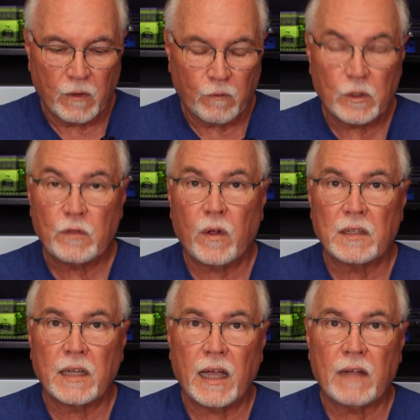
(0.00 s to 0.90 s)
First of all,
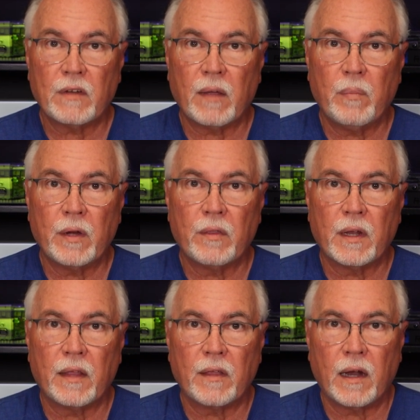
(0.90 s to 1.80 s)
it's a heck of a lot bigger
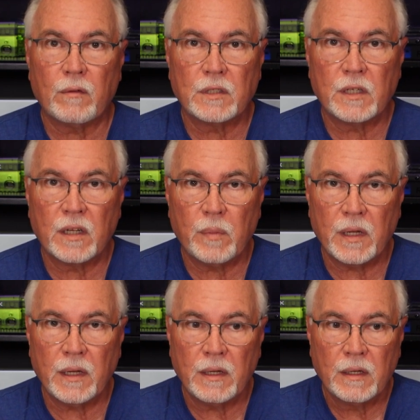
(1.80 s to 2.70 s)
than I thought it was going to
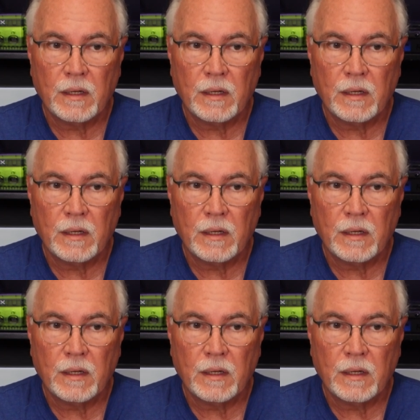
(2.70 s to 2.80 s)
be,